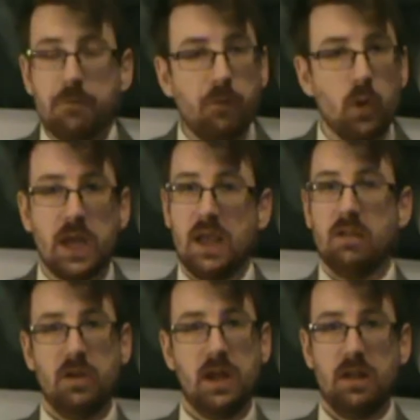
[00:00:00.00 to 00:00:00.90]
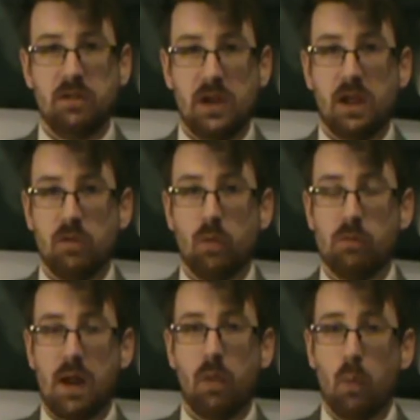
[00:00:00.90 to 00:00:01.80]
for years and years and years all
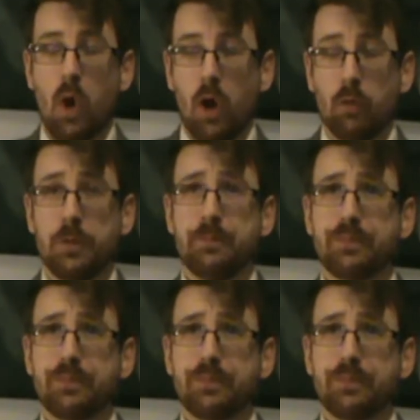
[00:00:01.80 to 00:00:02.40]
around the world.